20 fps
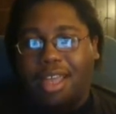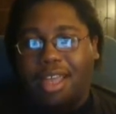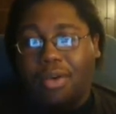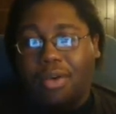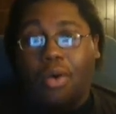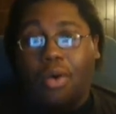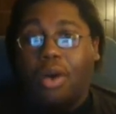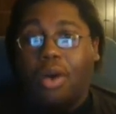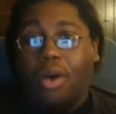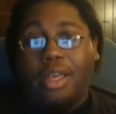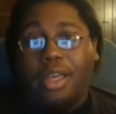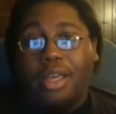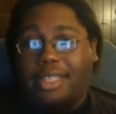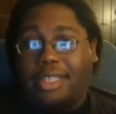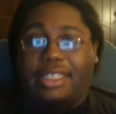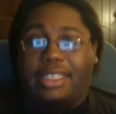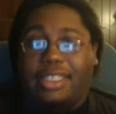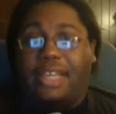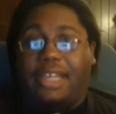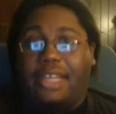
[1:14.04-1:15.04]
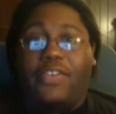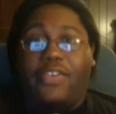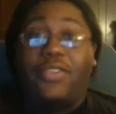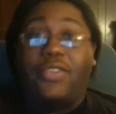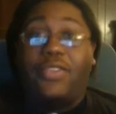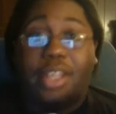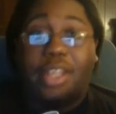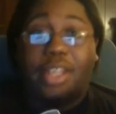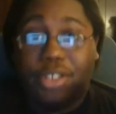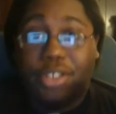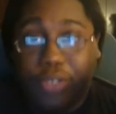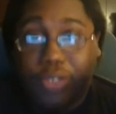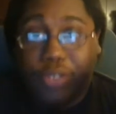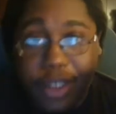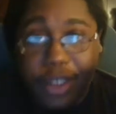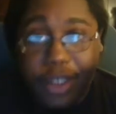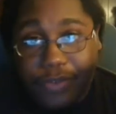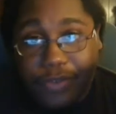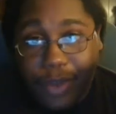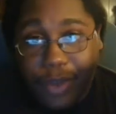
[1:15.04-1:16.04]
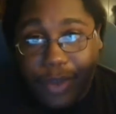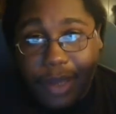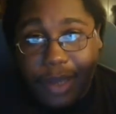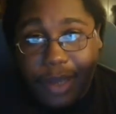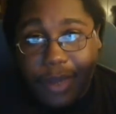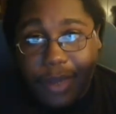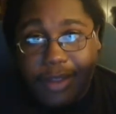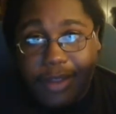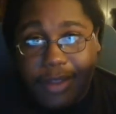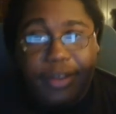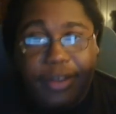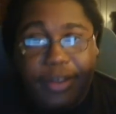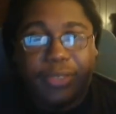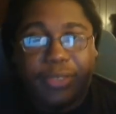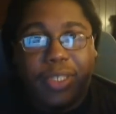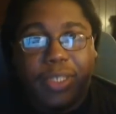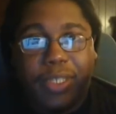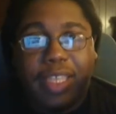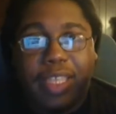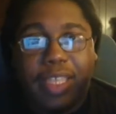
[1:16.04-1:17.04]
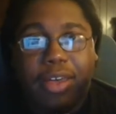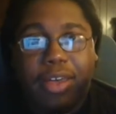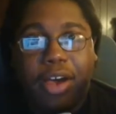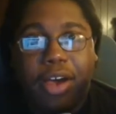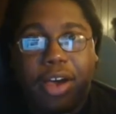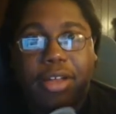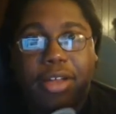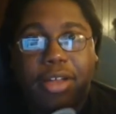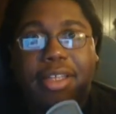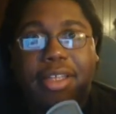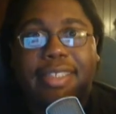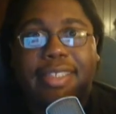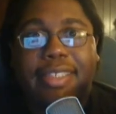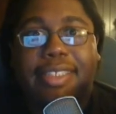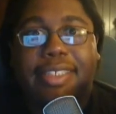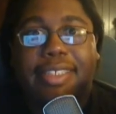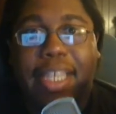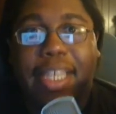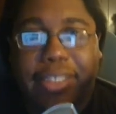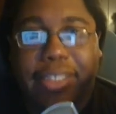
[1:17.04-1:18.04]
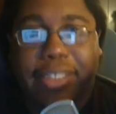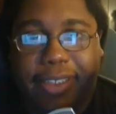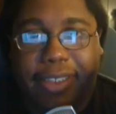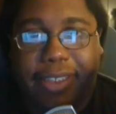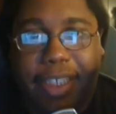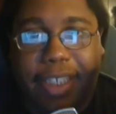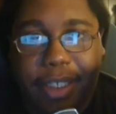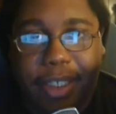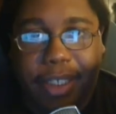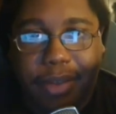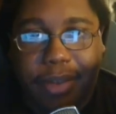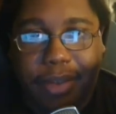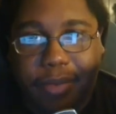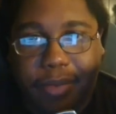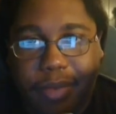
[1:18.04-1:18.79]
Or is it a very good trend for that matter? It's what they call sexting.